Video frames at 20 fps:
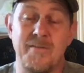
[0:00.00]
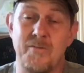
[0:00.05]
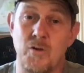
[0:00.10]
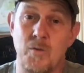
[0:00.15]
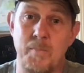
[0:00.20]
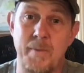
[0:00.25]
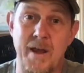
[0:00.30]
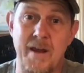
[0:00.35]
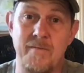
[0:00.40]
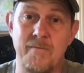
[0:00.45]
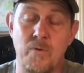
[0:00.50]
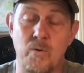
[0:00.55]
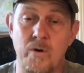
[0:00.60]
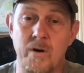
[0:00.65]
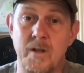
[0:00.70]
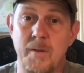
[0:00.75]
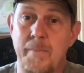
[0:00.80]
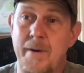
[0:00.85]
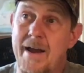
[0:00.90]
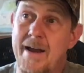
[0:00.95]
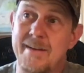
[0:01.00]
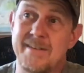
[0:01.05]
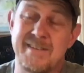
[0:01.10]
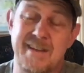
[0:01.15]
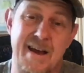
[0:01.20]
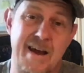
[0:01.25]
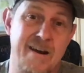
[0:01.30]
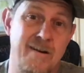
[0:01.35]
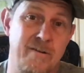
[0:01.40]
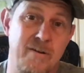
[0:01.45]
If you paid for it in the past,
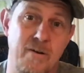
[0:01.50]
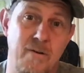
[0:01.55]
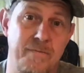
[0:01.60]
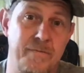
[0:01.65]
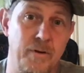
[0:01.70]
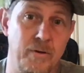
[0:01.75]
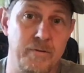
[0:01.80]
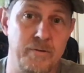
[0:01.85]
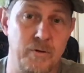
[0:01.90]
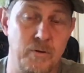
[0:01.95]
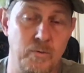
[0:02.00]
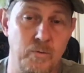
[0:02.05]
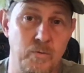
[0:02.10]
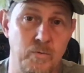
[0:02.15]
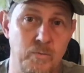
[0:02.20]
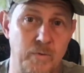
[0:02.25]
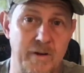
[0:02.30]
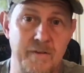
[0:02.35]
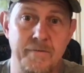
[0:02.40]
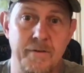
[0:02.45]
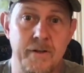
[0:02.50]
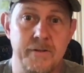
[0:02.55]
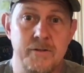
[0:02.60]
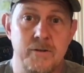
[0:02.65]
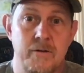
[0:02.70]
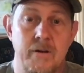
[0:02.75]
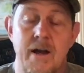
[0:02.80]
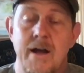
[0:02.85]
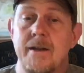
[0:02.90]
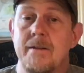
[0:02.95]
I don't know if they'll do refunds
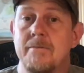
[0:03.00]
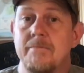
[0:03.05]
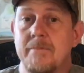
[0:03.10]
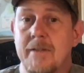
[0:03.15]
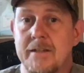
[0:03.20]
or not.